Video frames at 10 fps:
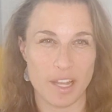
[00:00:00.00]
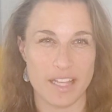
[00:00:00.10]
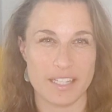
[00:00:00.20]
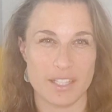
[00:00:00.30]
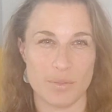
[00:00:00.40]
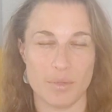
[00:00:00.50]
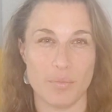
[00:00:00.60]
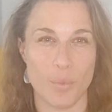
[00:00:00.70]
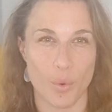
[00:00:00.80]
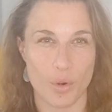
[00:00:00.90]
place to be
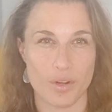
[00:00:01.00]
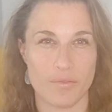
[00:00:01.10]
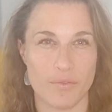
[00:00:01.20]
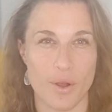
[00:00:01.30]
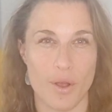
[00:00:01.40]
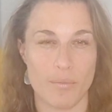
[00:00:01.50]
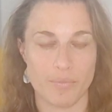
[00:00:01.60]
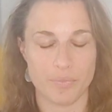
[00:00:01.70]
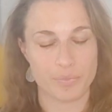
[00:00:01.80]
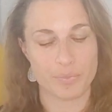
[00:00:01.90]
born from.